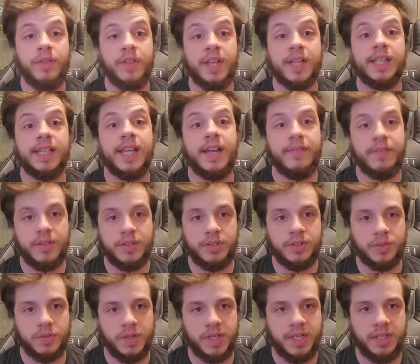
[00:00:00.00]
of the 11
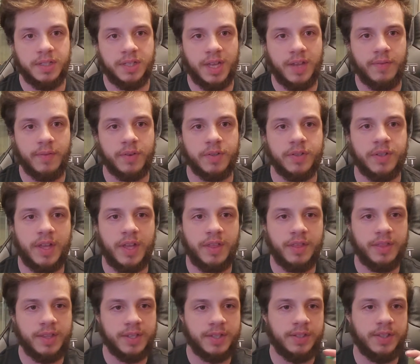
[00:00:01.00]
screensavers
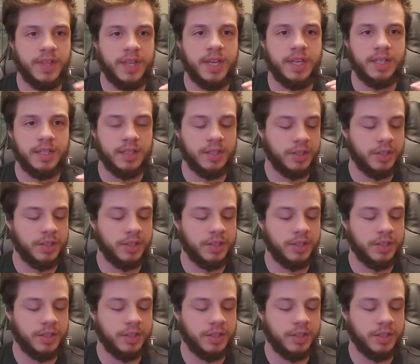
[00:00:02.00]
that this thing